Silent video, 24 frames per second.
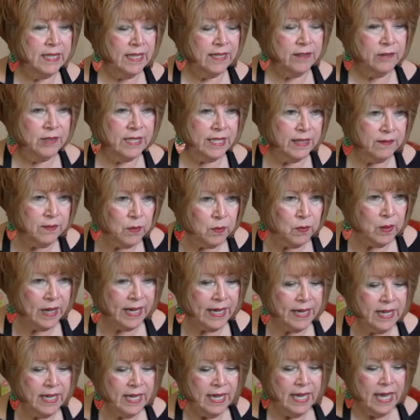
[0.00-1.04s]
another
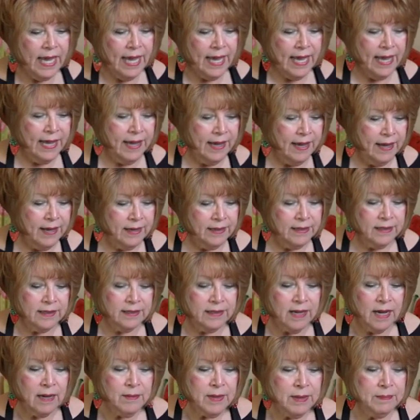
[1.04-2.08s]
giveaway. Uh,
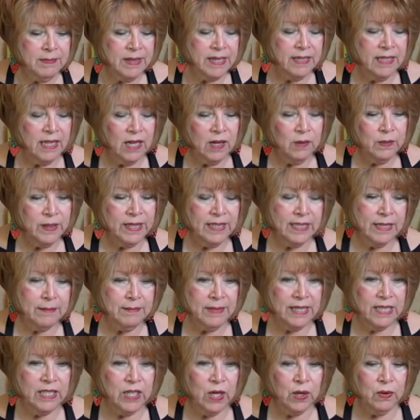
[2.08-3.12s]
comment below and let
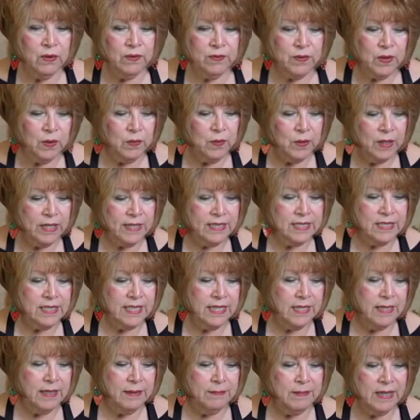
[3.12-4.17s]
me know if you want to
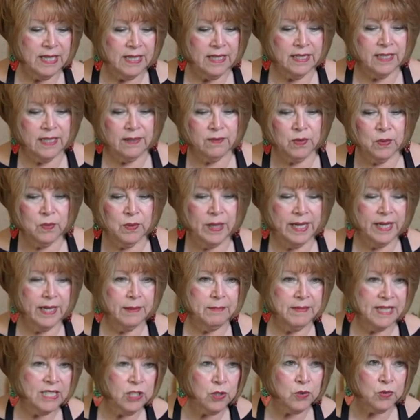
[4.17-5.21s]
see me give away a
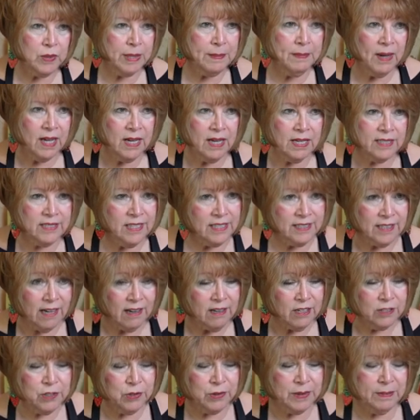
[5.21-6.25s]
mystery box, a
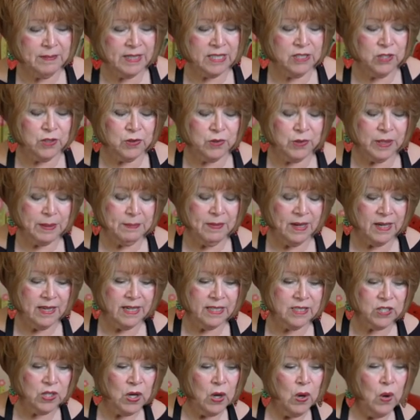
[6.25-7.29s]
Dollar Tree mystery
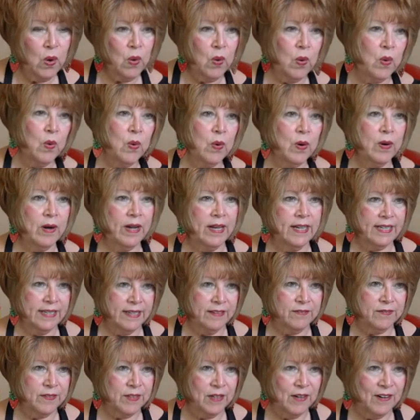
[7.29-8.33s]
box, or a
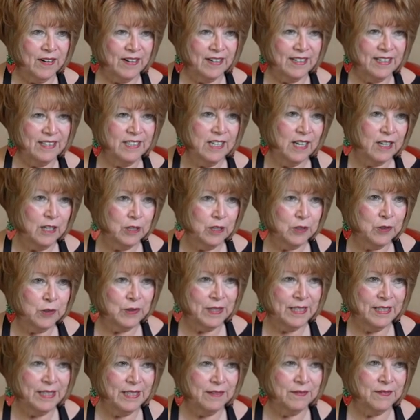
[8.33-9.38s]
gift card, Dollar
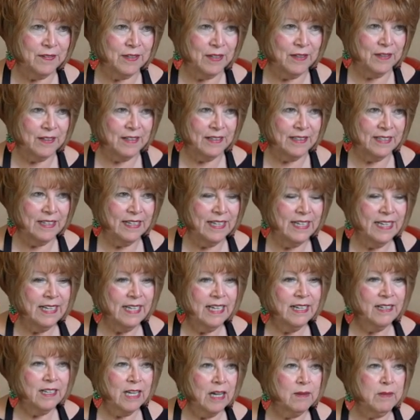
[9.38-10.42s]
Tree gift card.
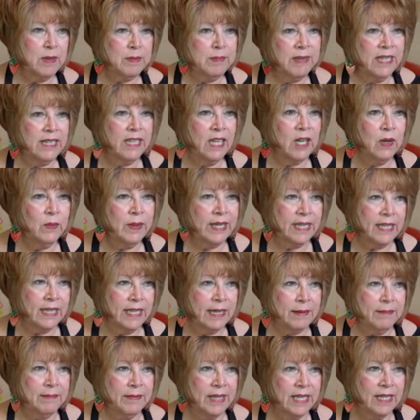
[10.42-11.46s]
Comment below and
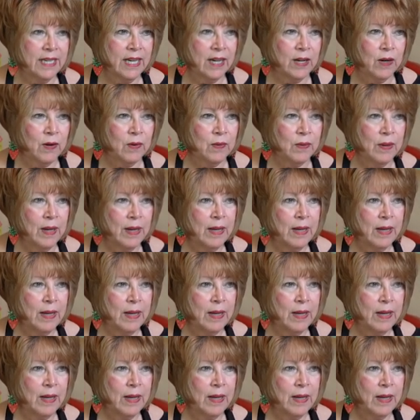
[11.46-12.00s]
let me know.